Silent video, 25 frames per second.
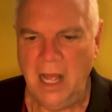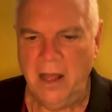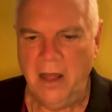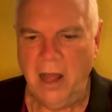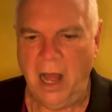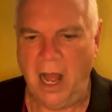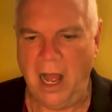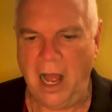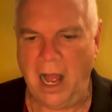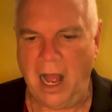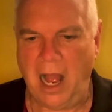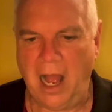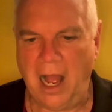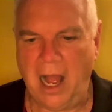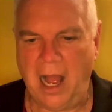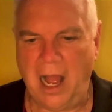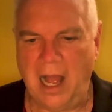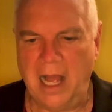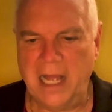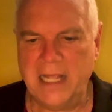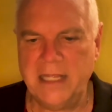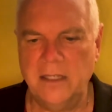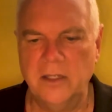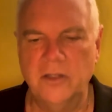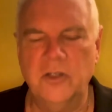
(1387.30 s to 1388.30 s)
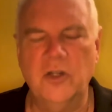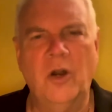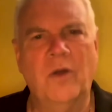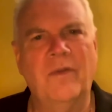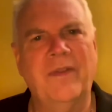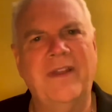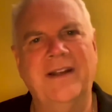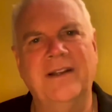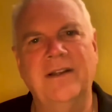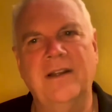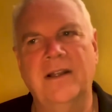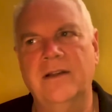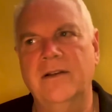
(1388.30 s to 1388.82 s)

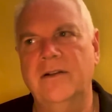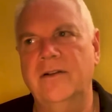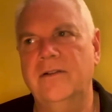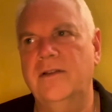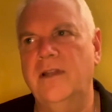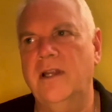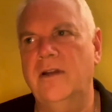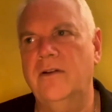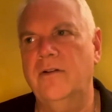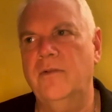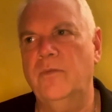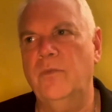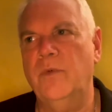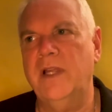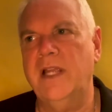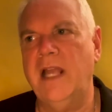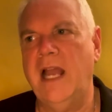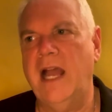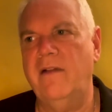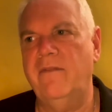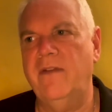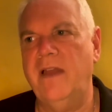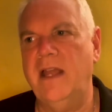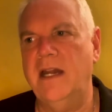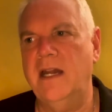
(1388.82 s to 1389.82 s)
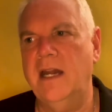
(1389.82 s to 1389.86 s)
We have